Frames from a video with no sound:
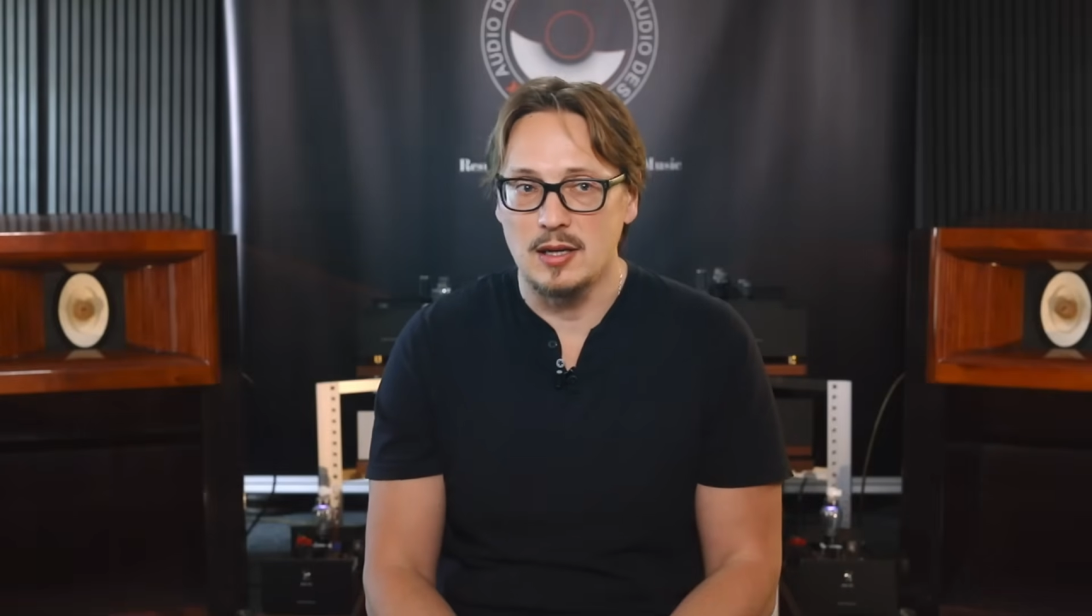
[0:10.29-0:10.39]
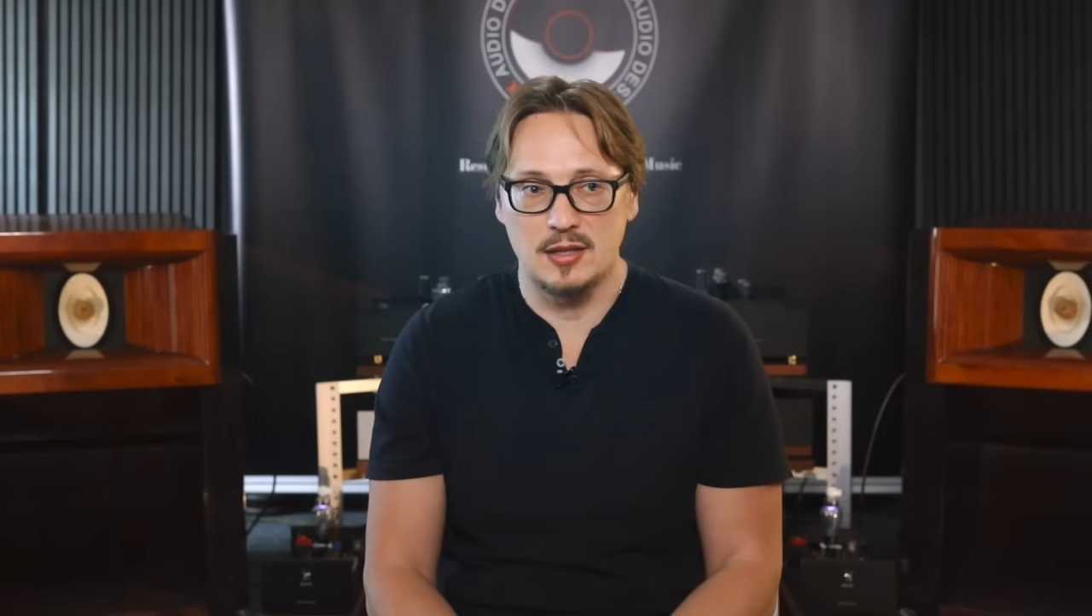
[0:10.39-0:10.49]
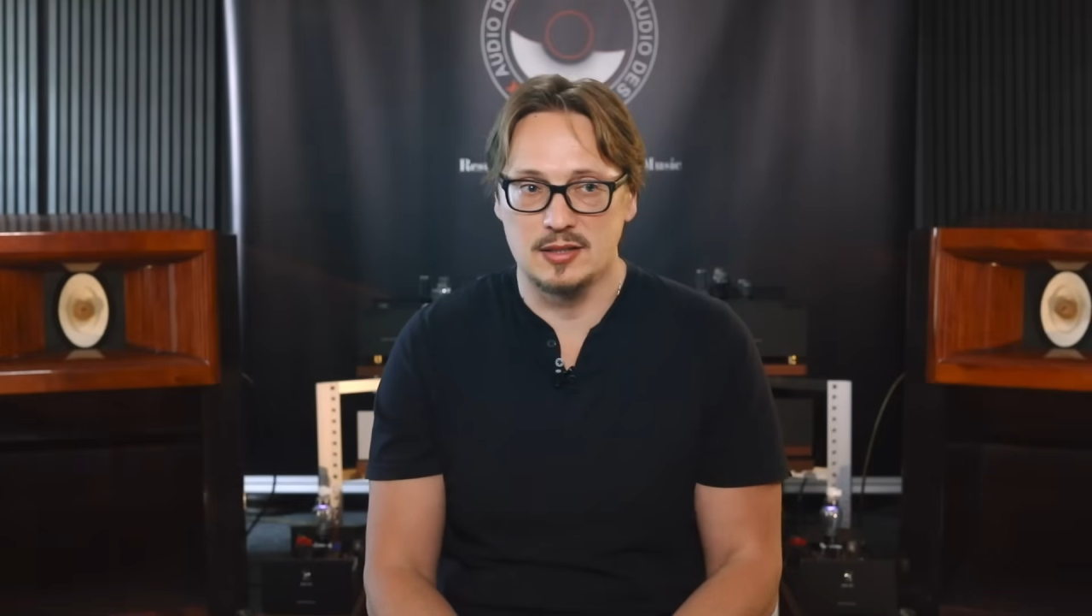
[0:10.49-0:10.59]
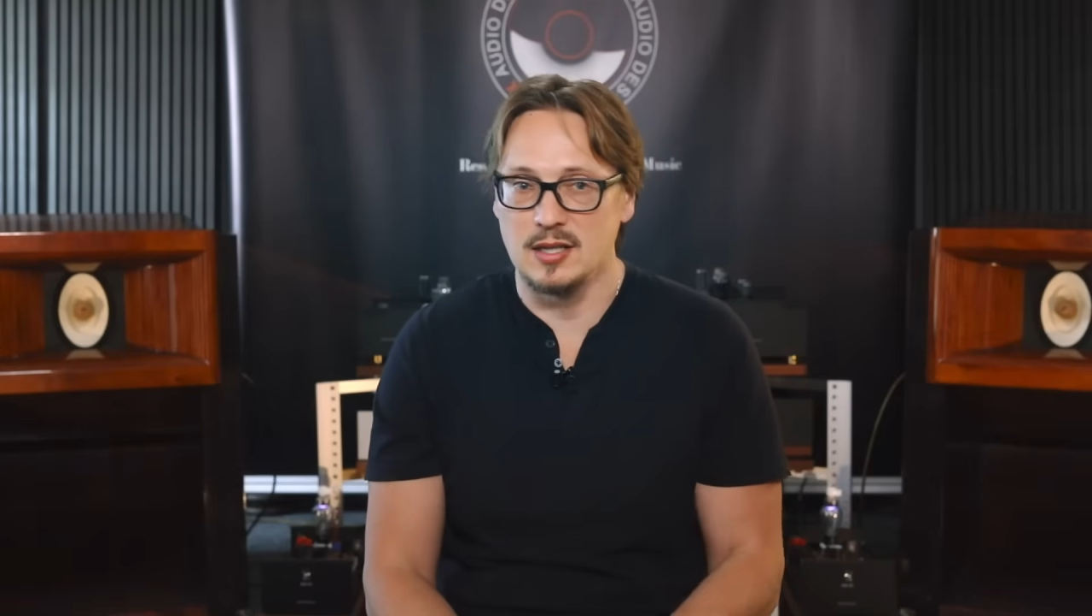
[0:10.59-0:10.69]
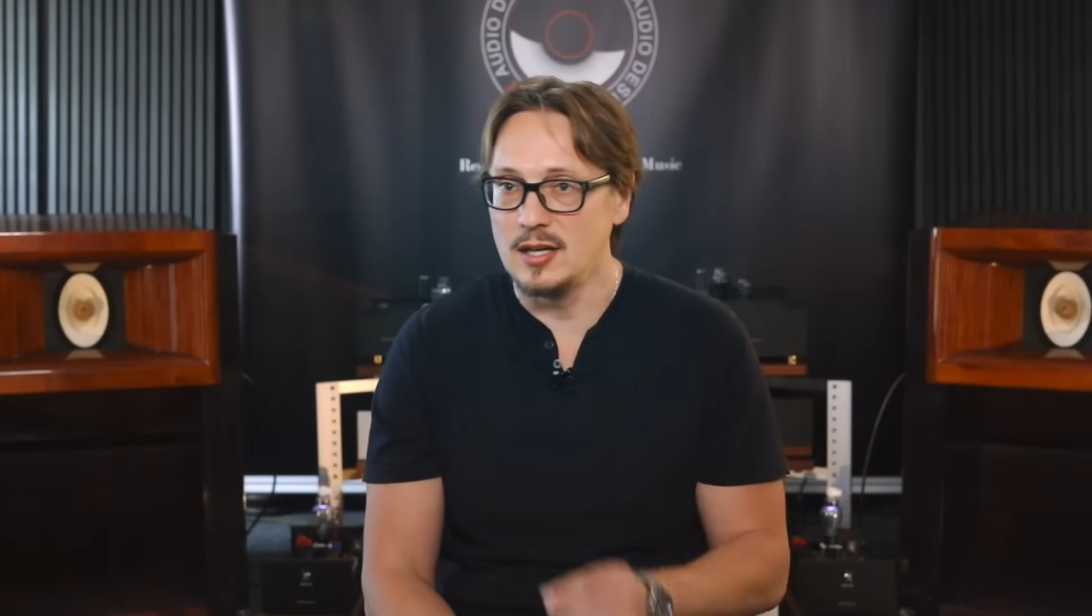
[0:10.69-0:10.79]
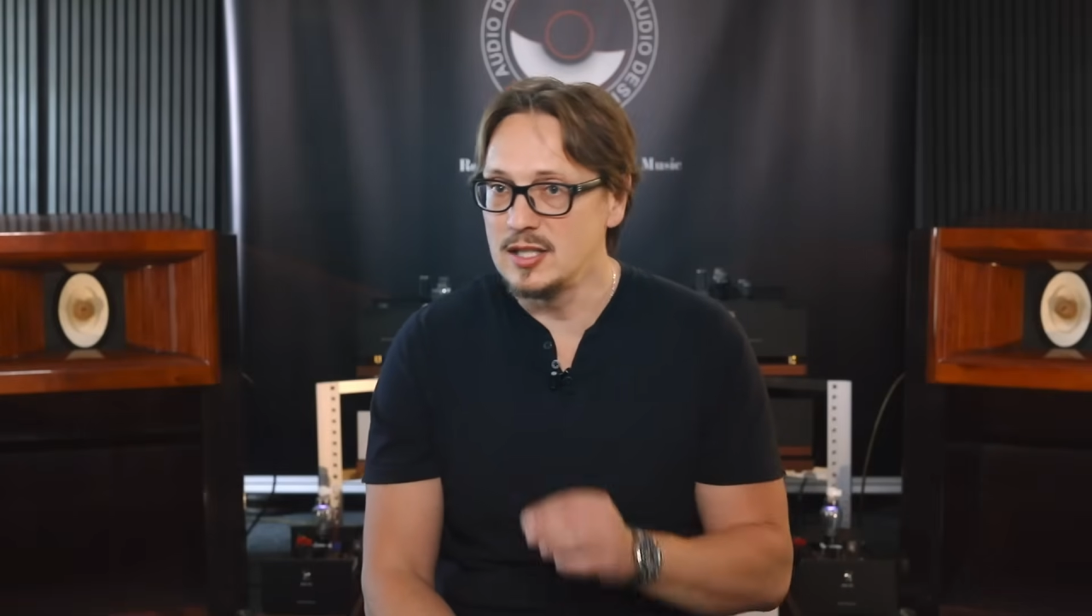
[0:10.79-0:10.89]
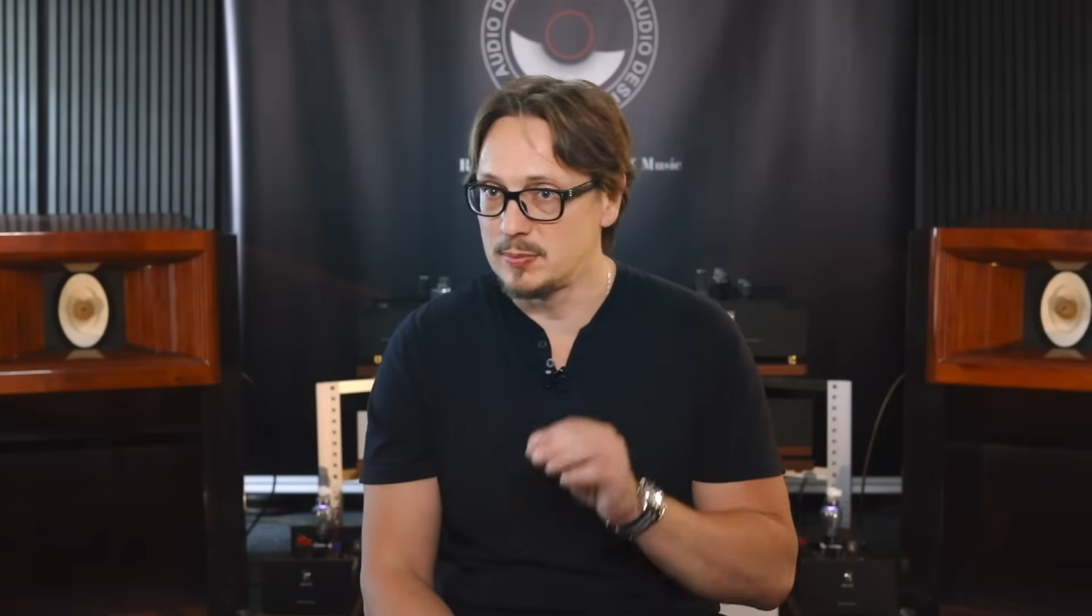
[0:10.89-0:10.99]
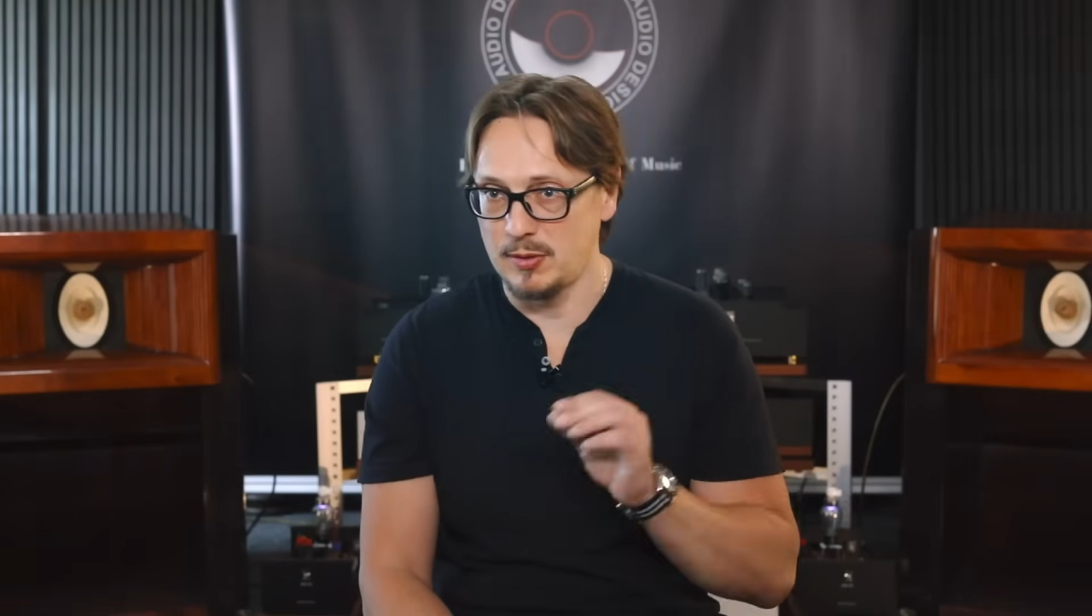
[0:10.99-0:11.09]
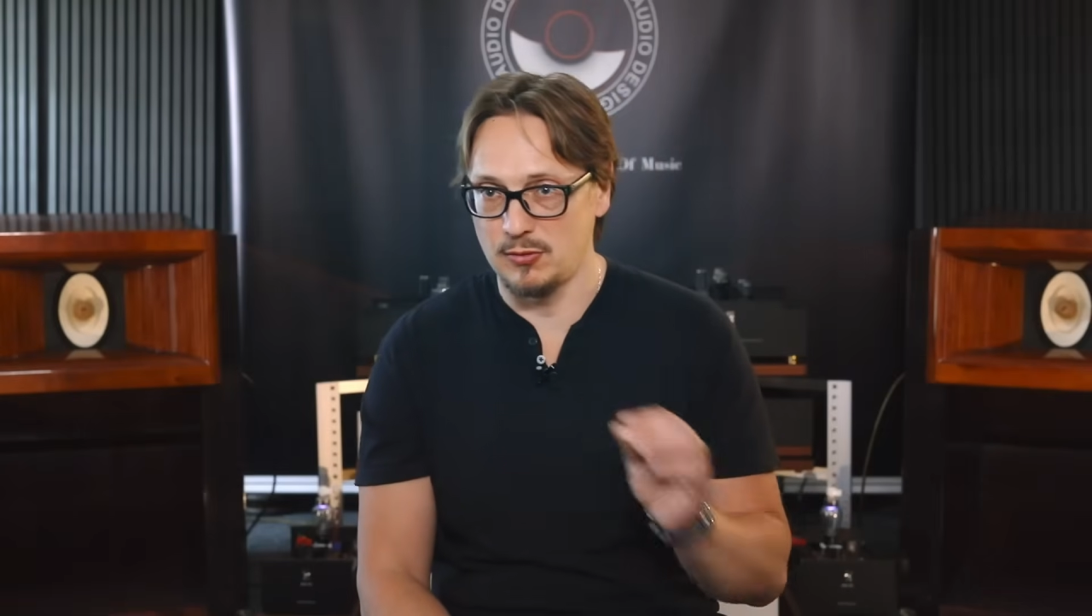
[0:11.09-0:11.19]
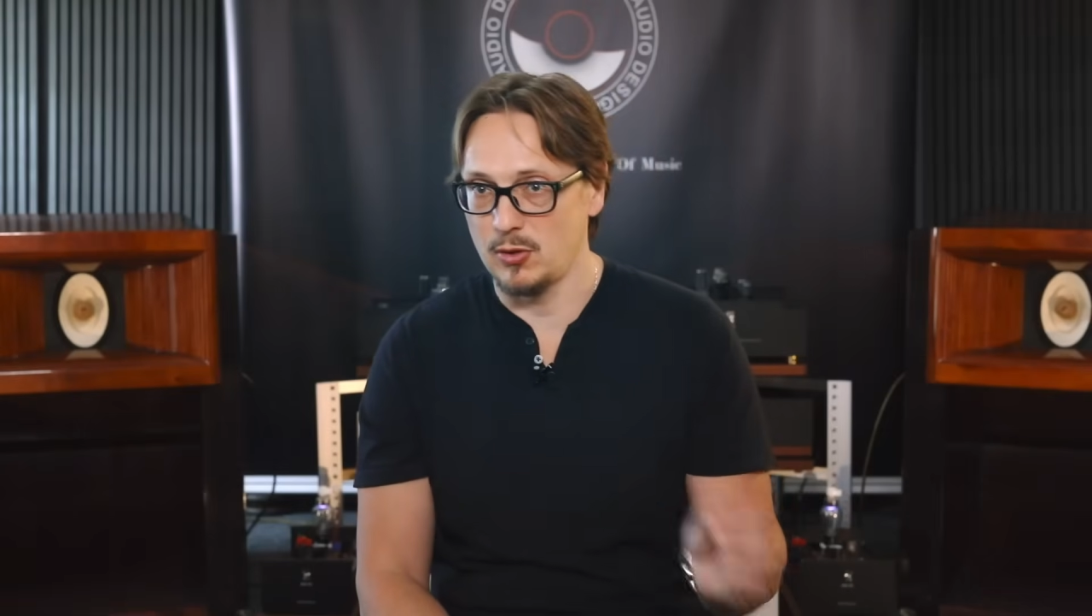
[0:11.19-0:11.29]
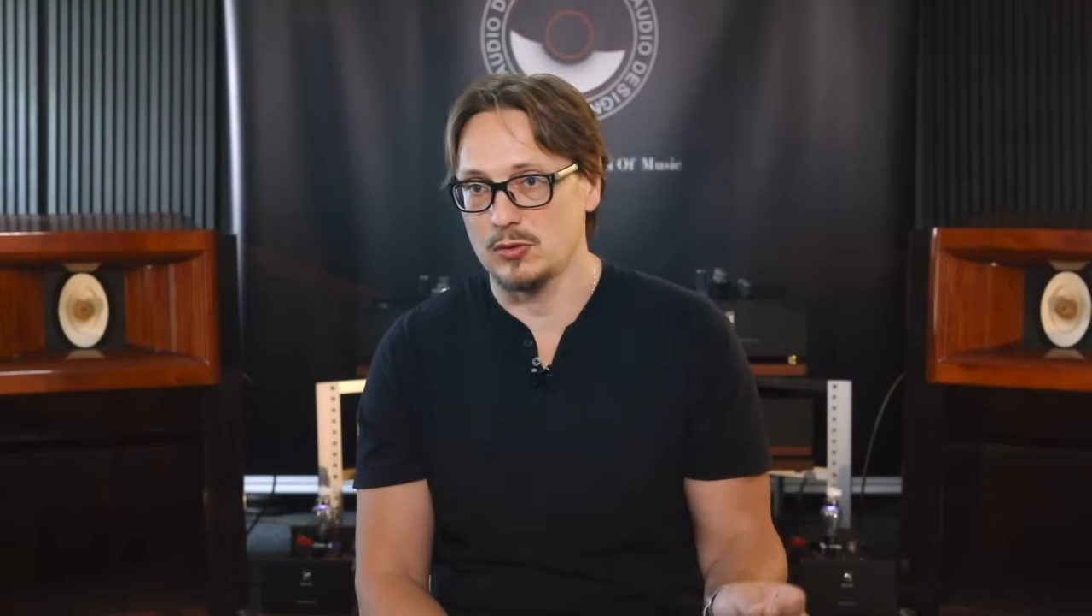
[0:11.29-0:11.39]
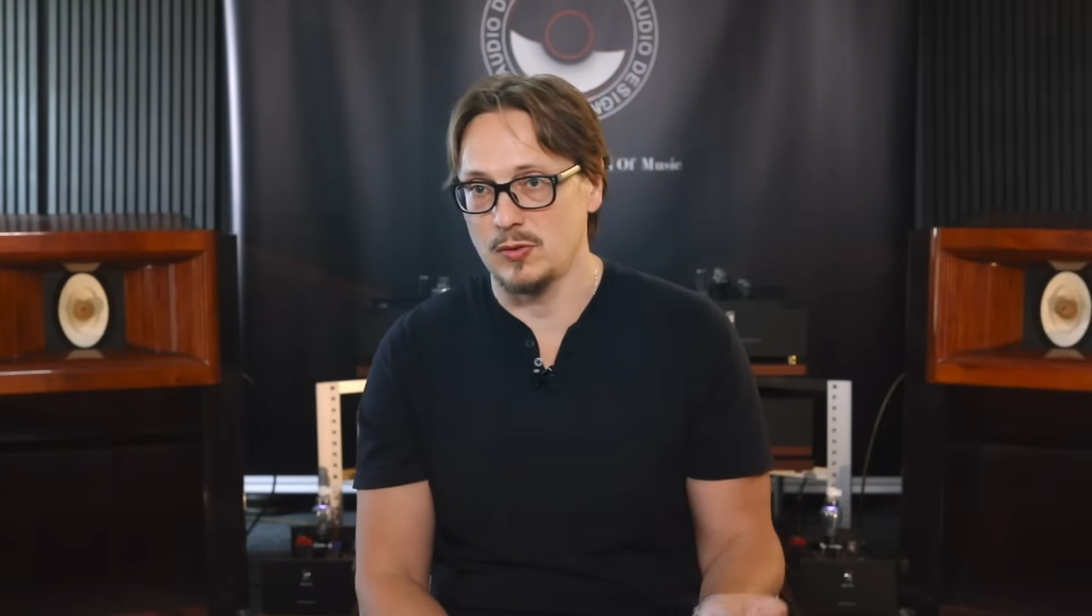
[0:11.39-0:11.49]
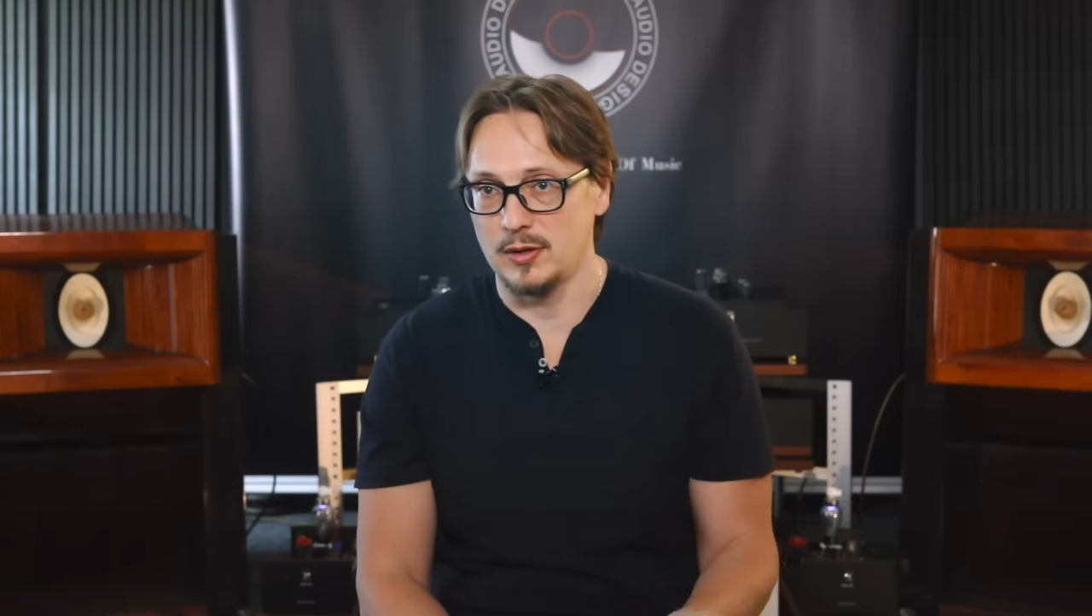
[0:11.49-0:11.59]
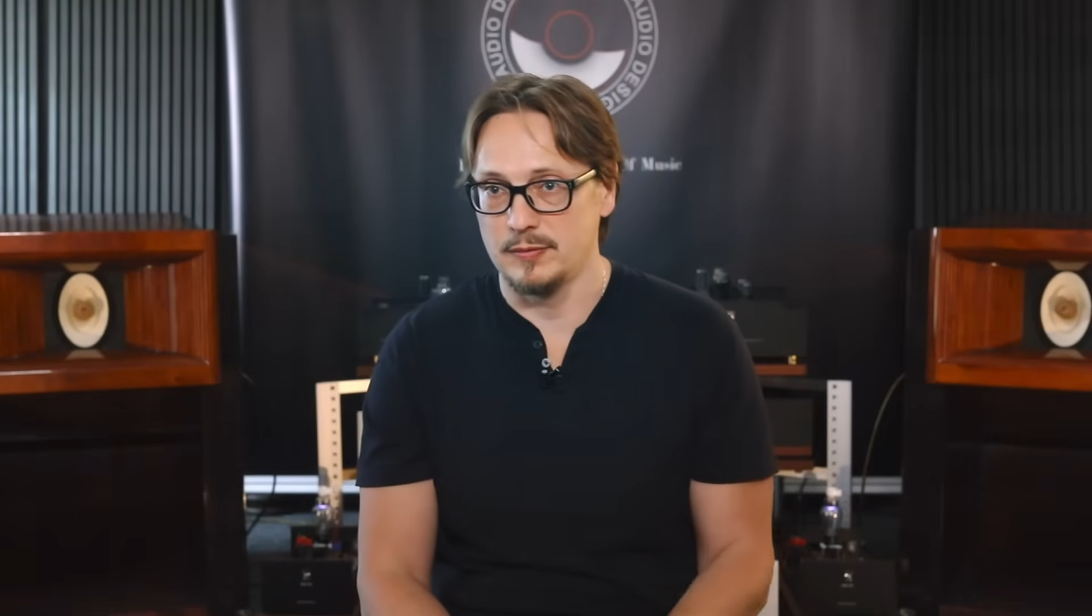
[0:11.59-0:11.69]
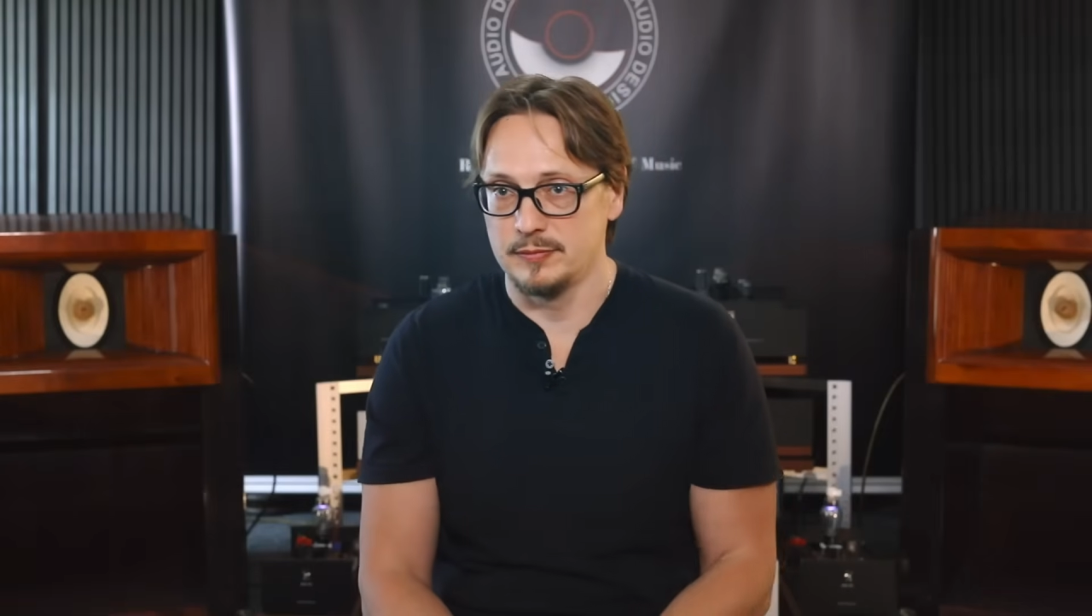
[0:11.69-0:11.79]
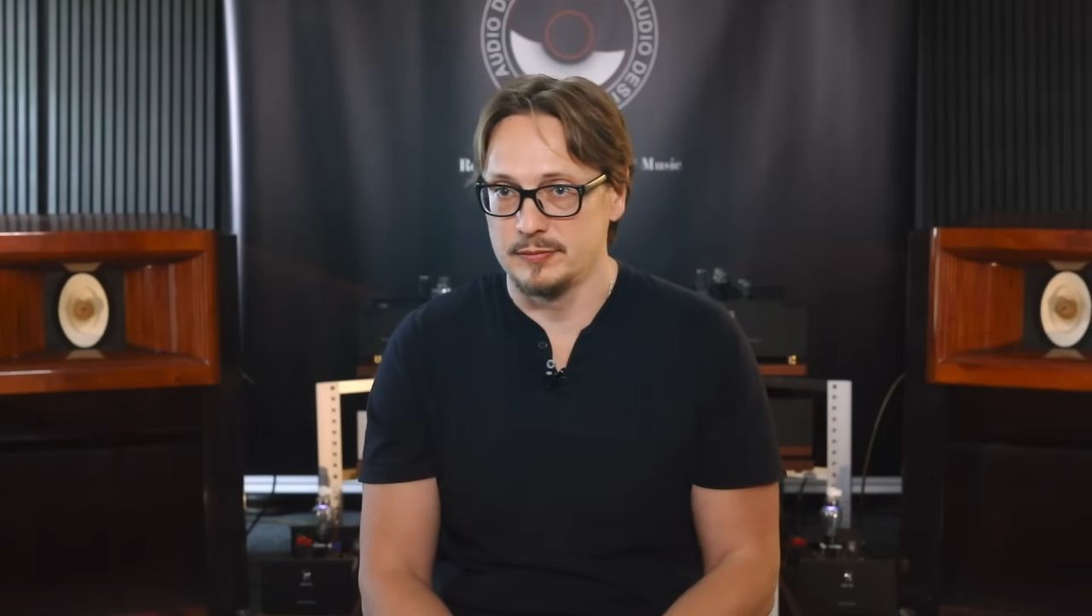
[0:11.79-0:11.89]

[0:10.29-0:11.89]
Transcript: is the least preferred one.